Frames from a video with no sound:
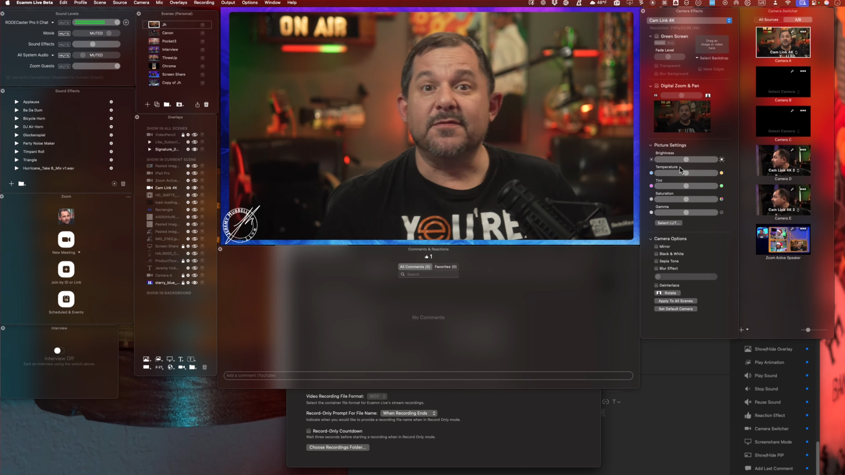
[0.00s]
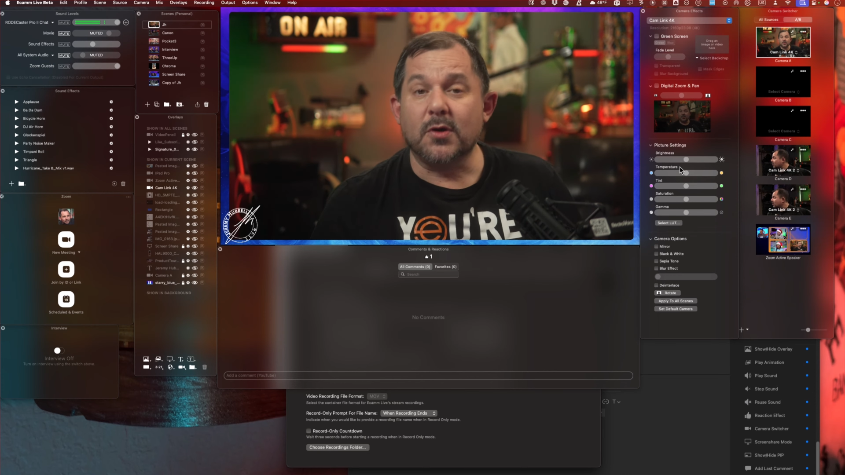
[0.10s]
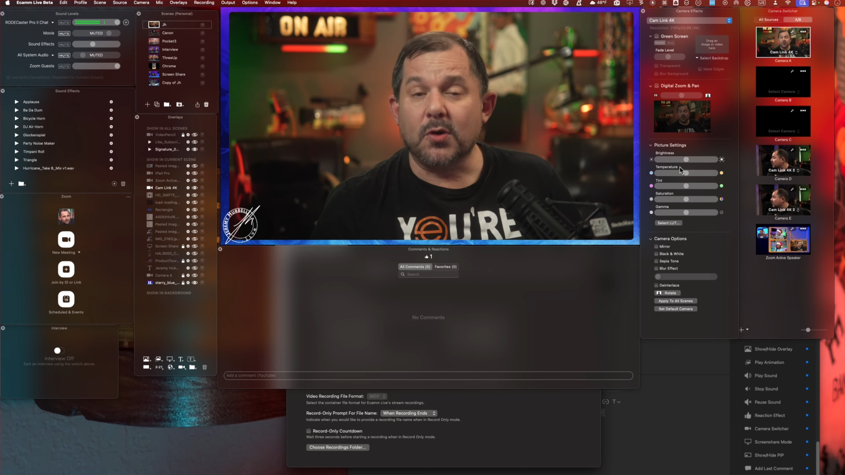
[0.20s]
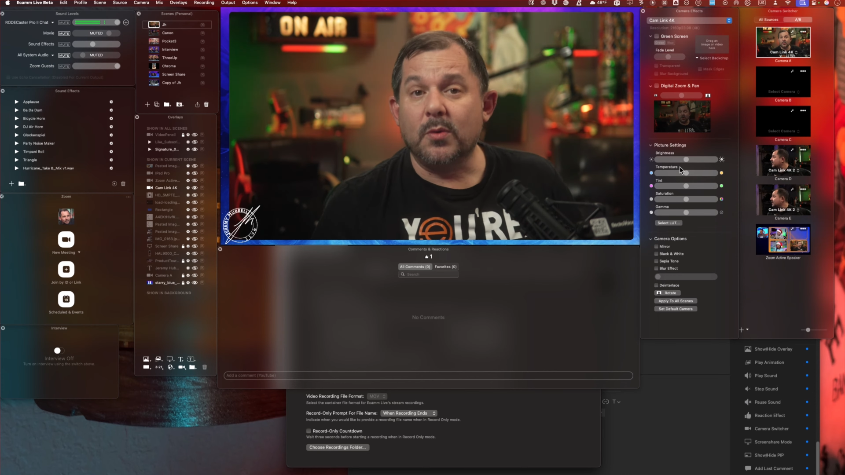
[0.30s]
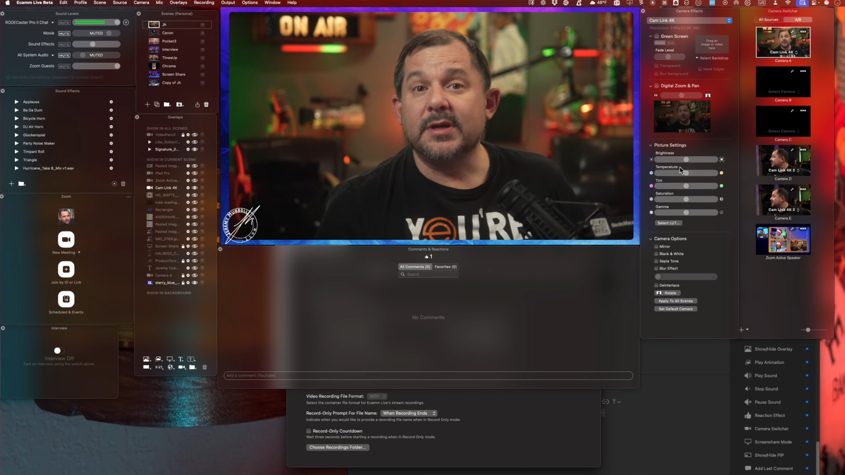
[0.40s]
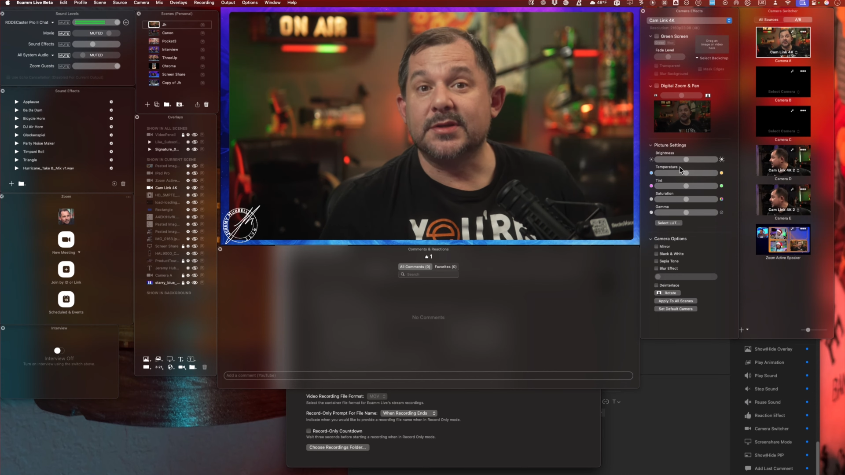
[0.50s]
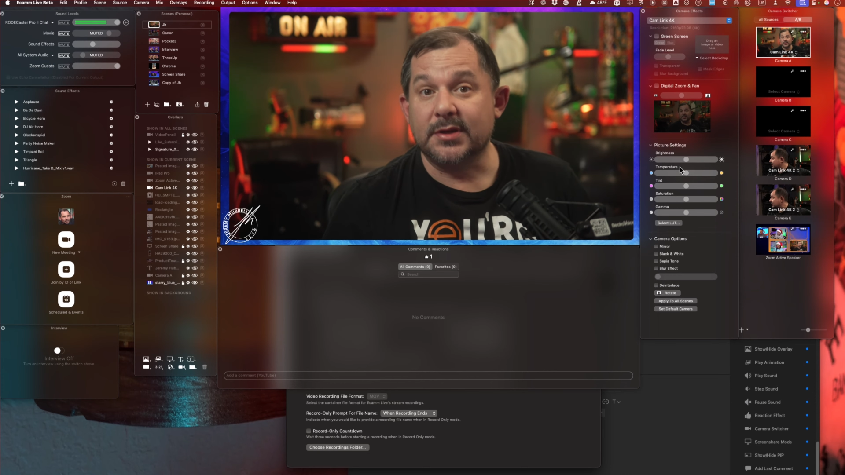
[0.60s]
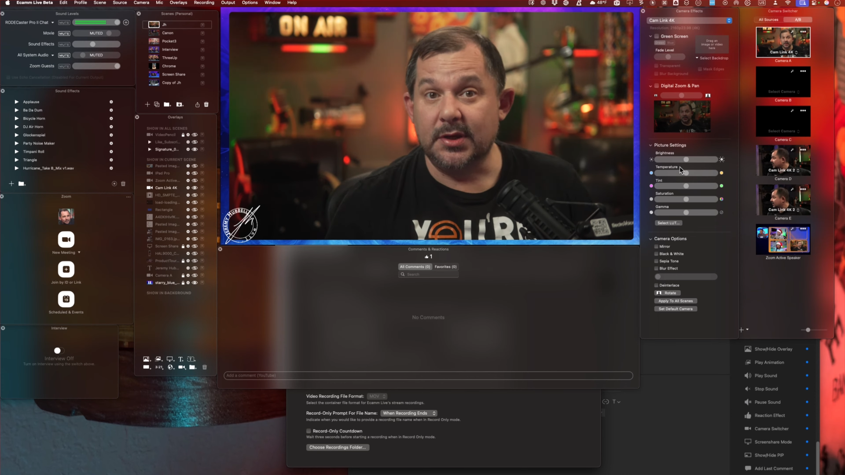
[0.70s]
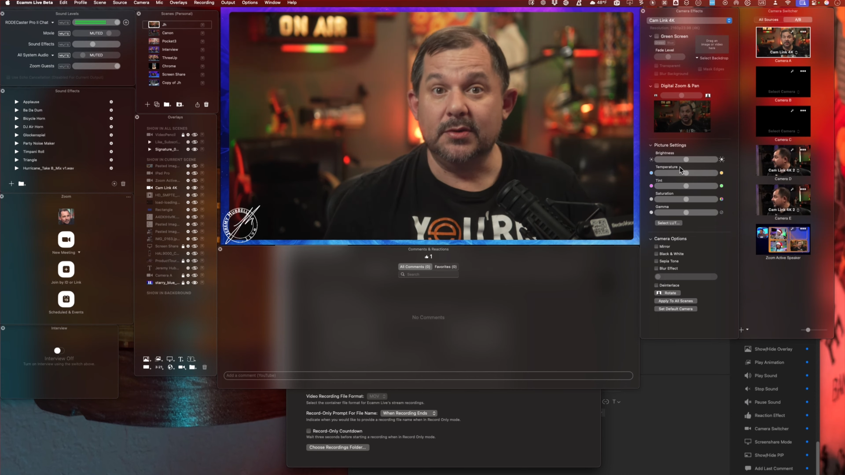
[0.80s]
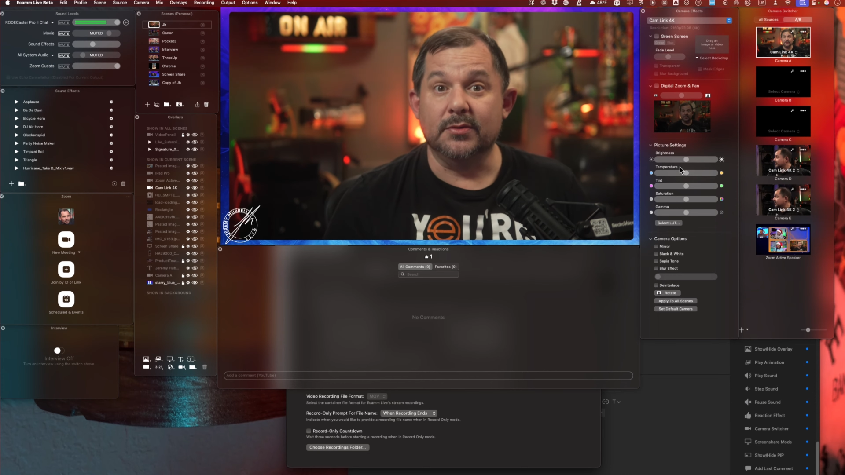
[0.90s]
you're going to
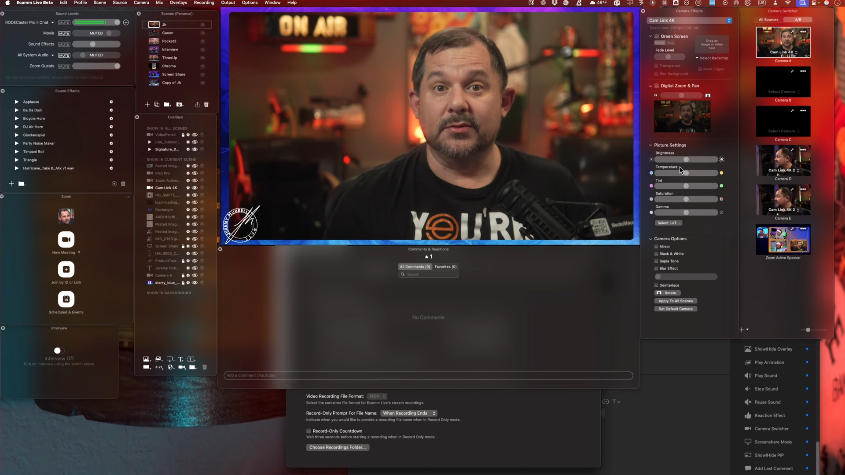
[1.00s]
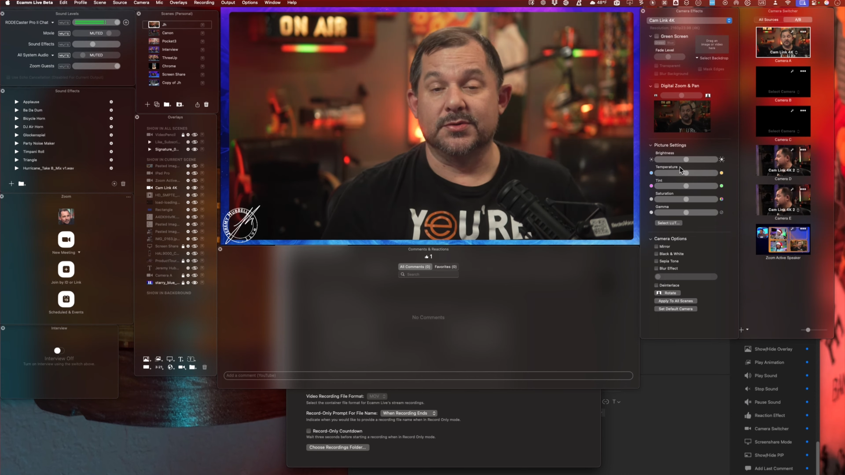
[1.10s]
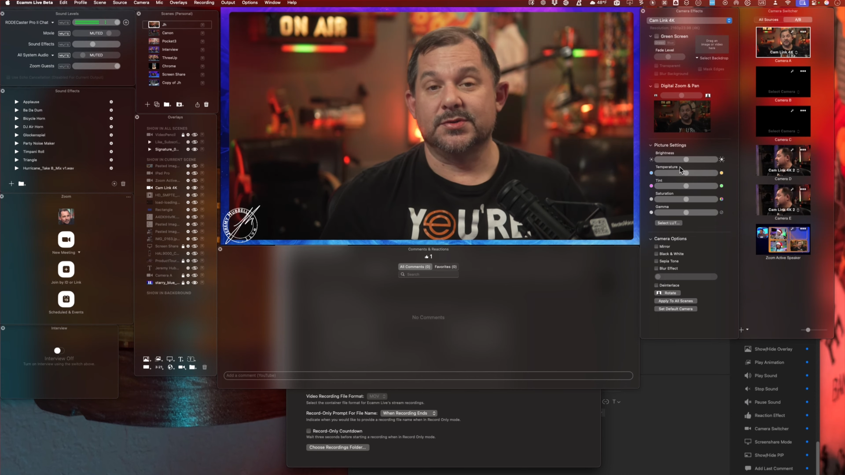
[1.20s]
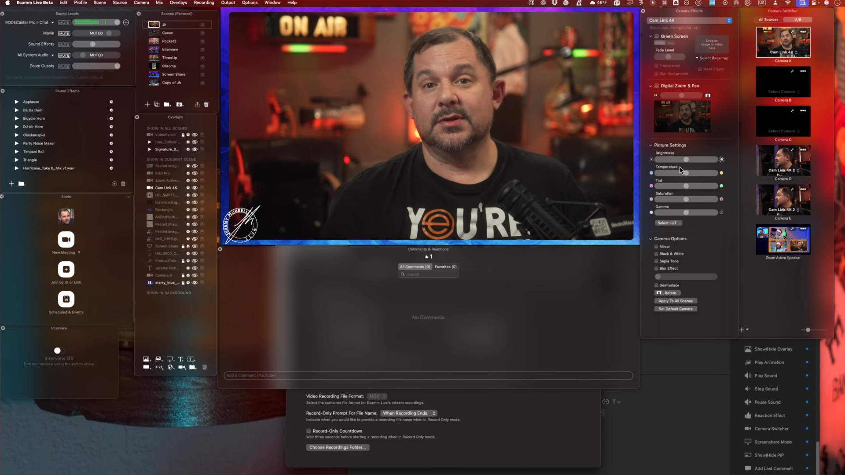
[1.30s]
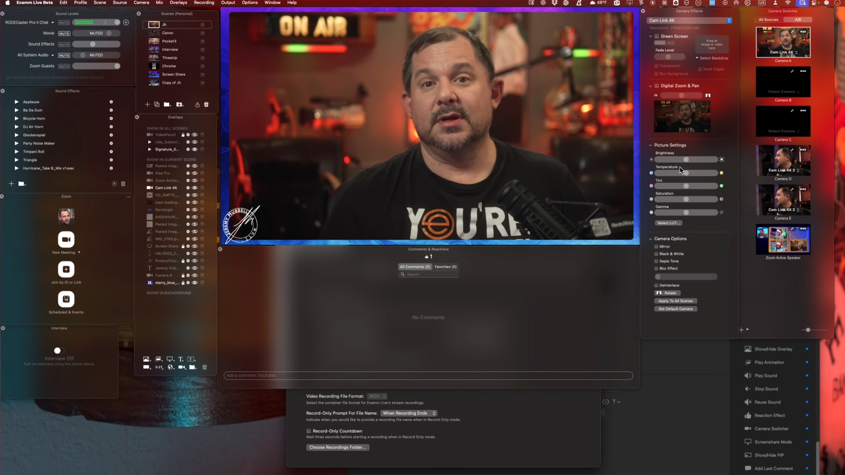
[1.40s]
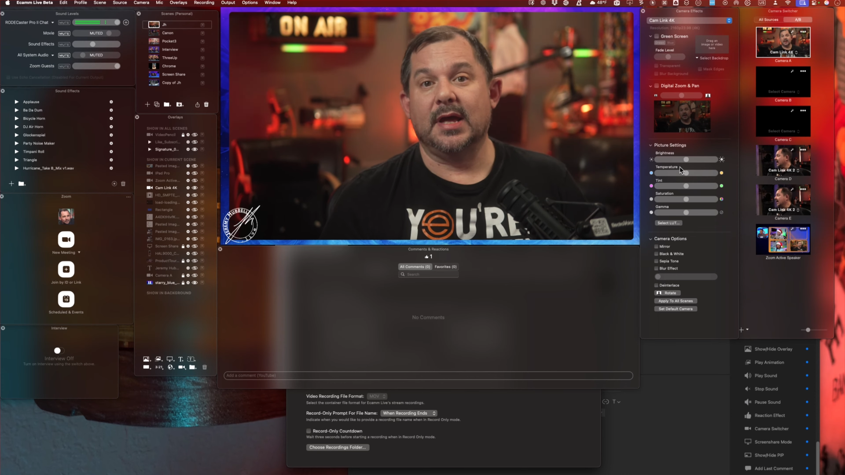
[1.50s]
use